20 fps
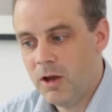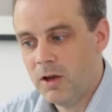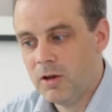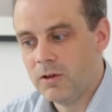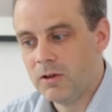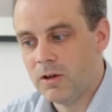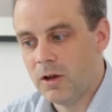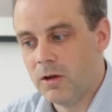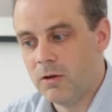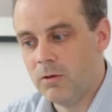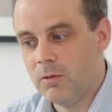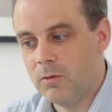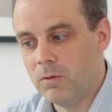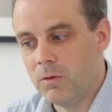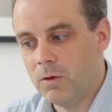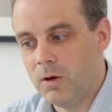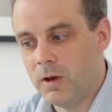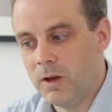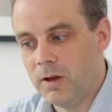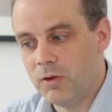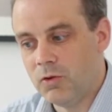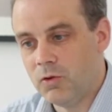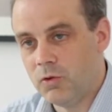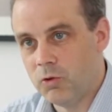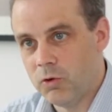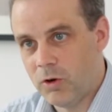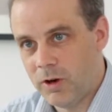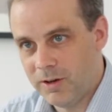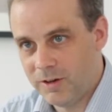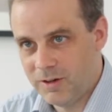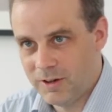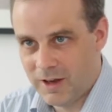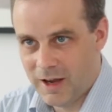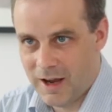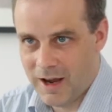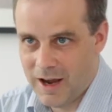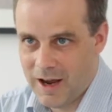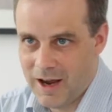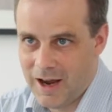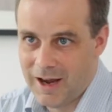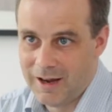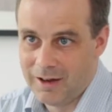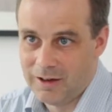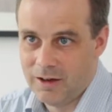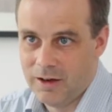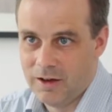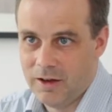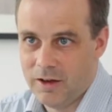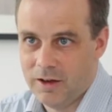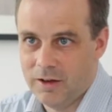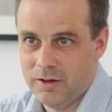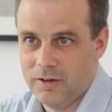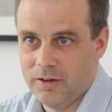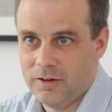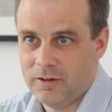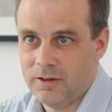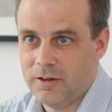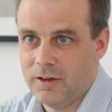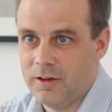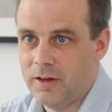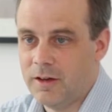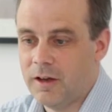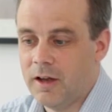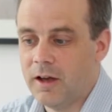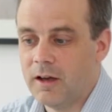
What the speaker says: So it's trying to get our clients and